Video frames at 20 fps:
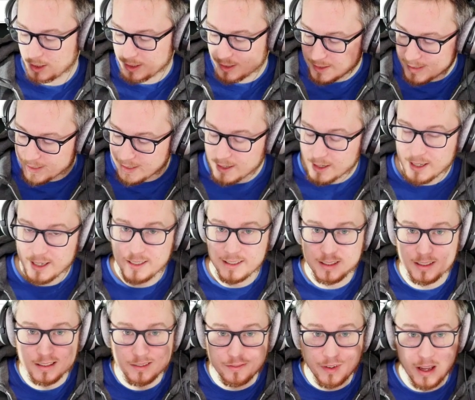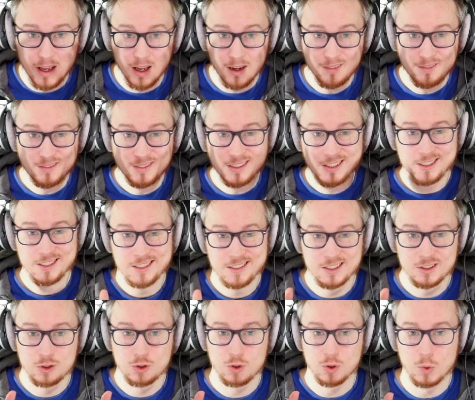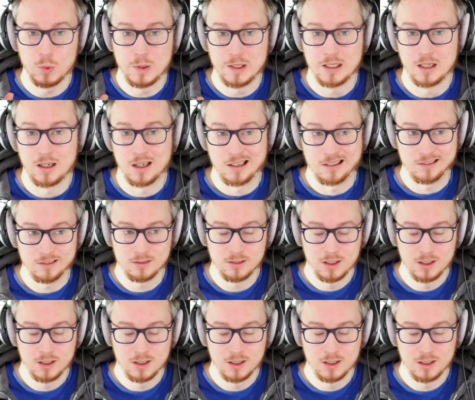get an idea of everything that's going on